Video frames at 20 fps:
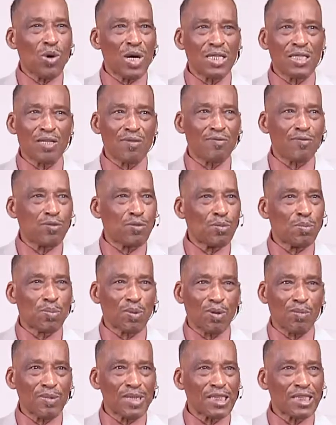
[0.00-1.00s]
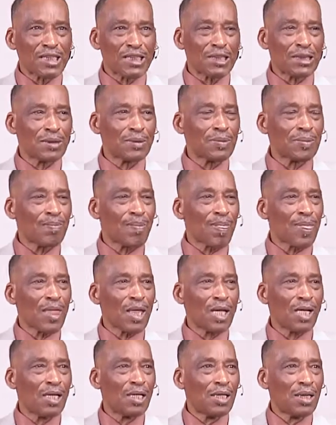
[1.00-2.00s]
wonderful promise.
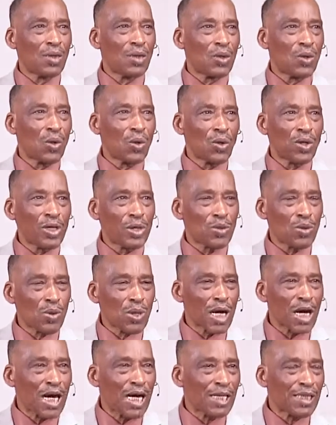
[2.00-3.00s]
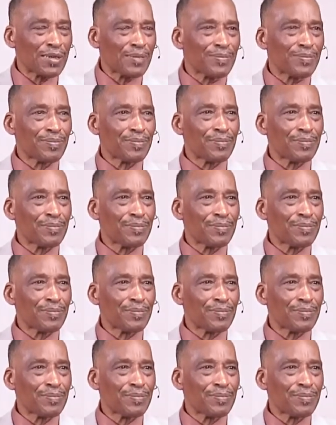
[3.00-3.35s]
Glory to God.